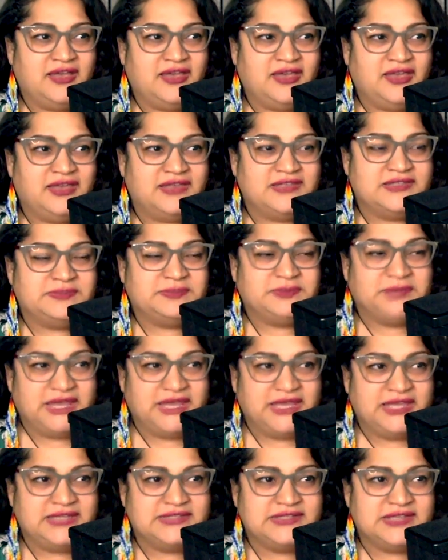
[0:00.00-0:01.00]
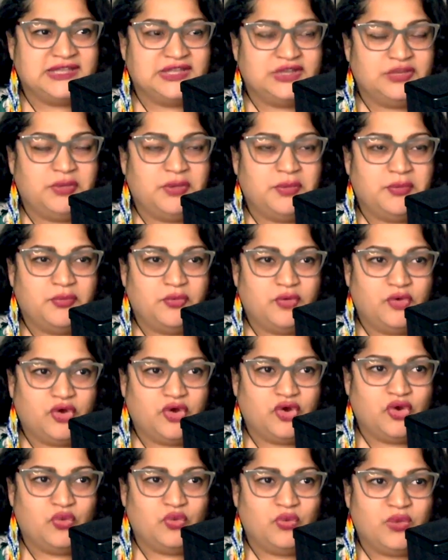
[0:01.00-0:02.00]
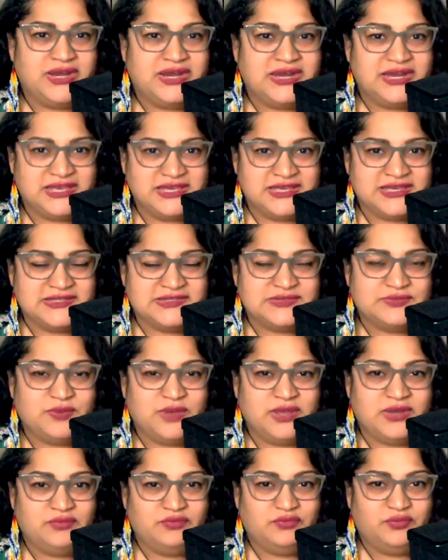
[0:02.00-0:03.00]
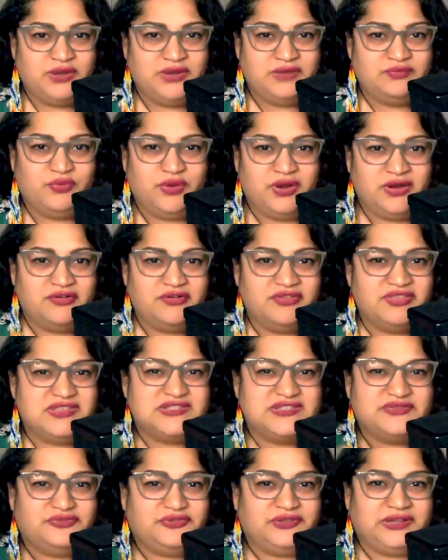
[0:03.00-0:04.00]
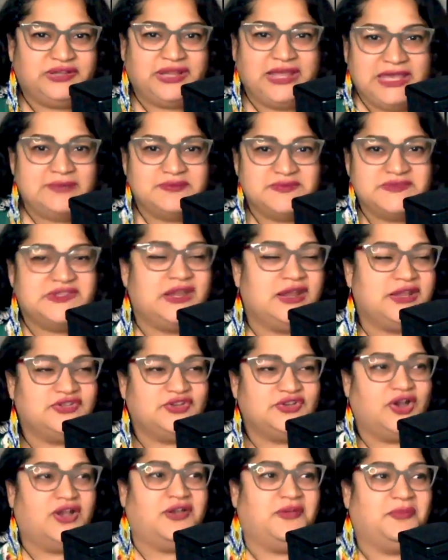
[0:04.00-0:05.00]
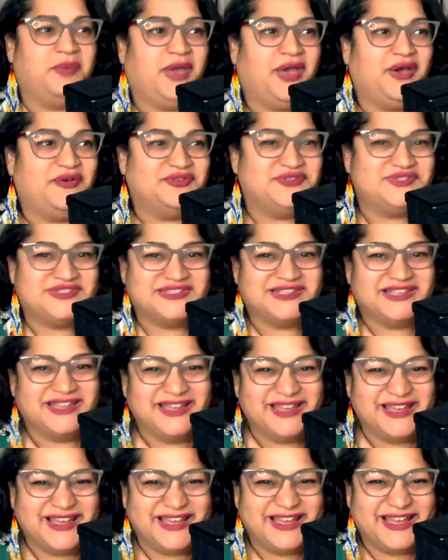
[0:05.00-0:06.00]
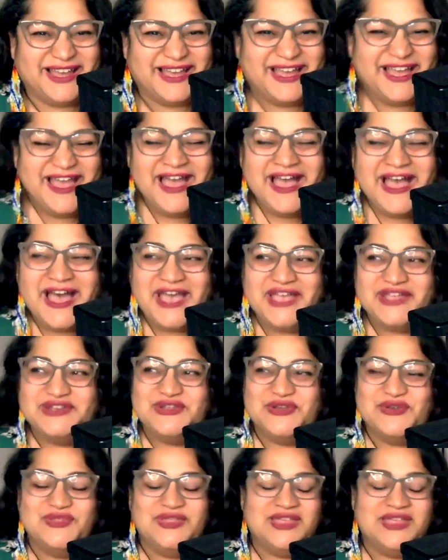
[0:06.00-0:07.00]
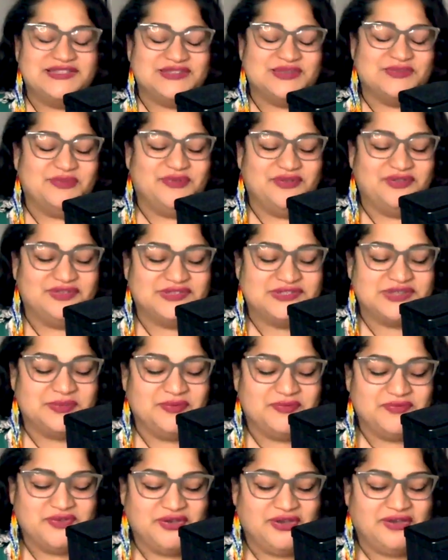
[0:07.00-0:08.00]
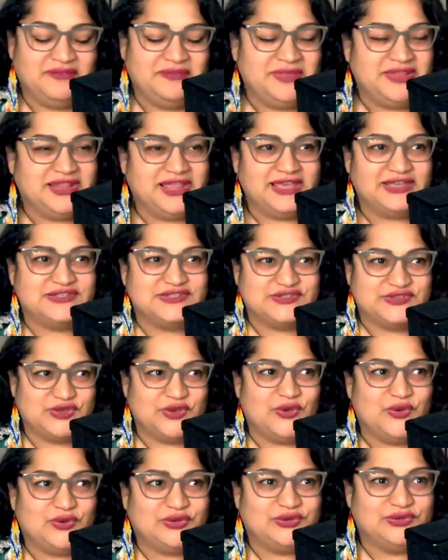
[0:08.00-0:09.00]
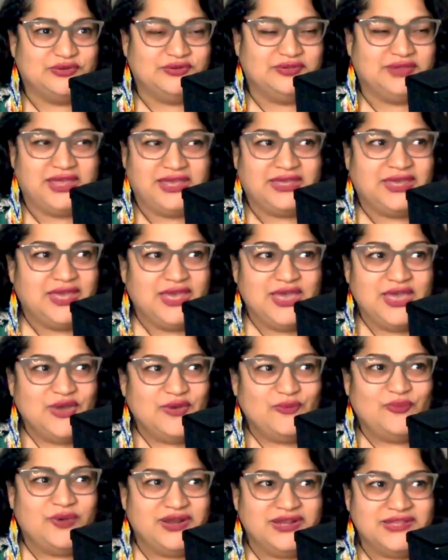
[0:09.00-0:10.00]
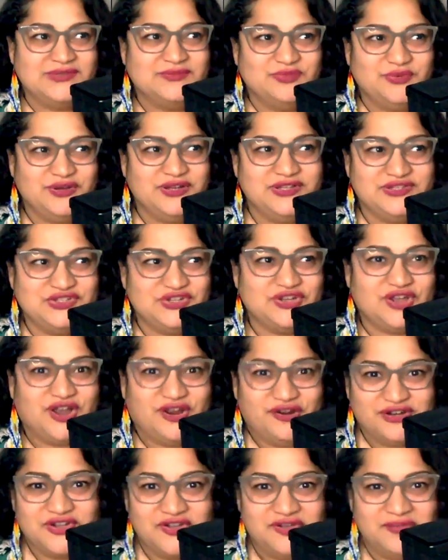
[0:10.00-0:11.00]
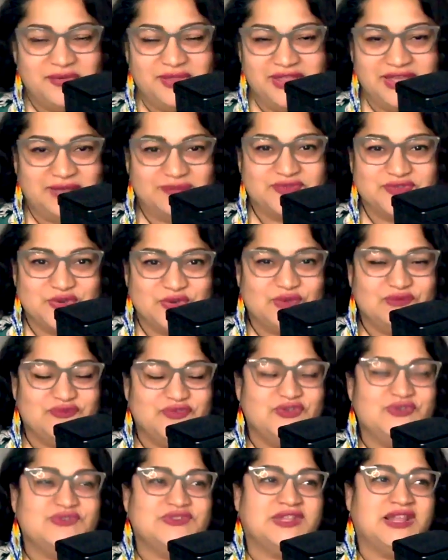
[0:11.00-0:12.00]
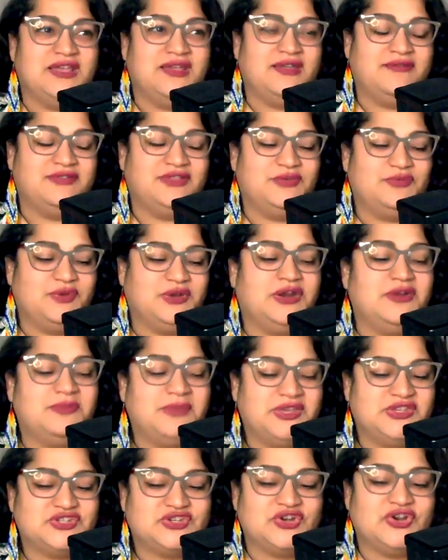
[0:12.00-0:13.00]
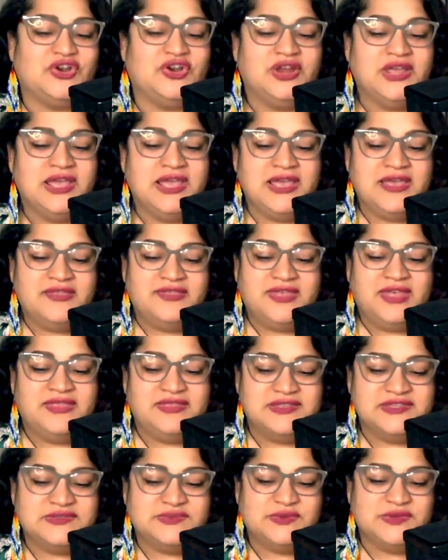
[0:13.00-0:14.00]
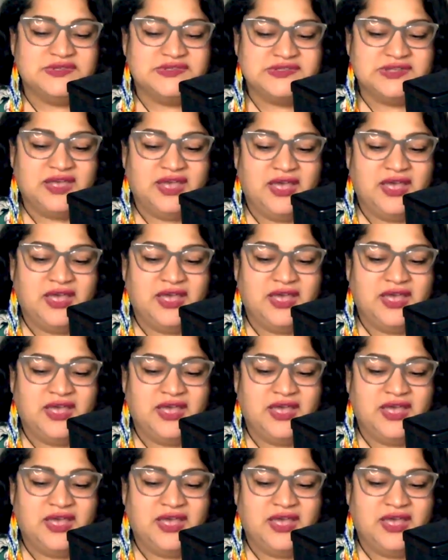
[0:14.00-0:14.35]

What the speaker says: explained a little bit more what it is, what are these flames that I talk about. I know that some of you have been like, like, what is Jakara talking about? Like, I'm so confused, and I really wanted to make sure that this was